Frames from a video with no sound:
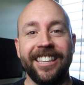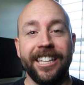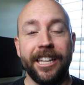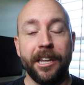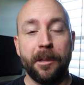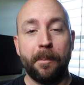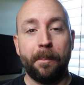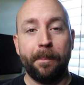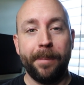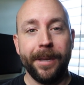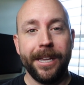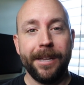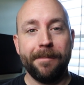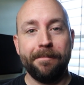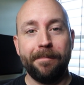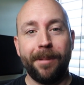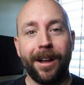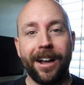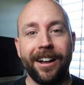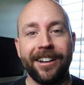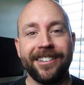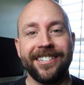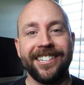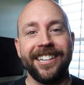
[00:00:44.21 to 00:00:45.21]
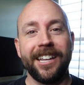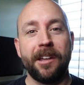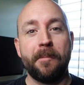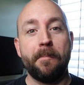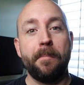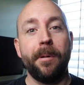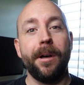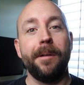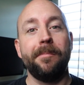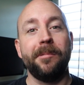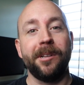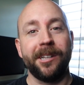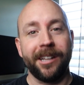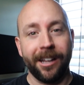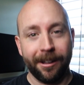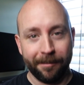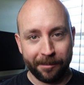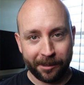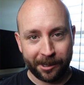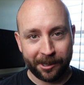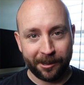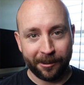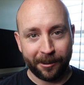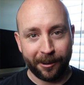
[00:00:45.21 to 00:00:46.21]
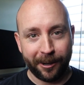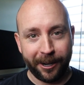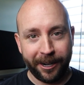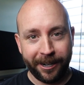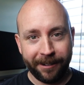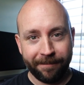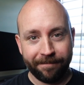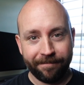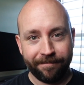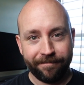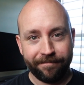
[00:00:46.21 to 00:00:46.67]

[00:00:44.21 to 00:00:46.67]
the beatboxing bubblegum story.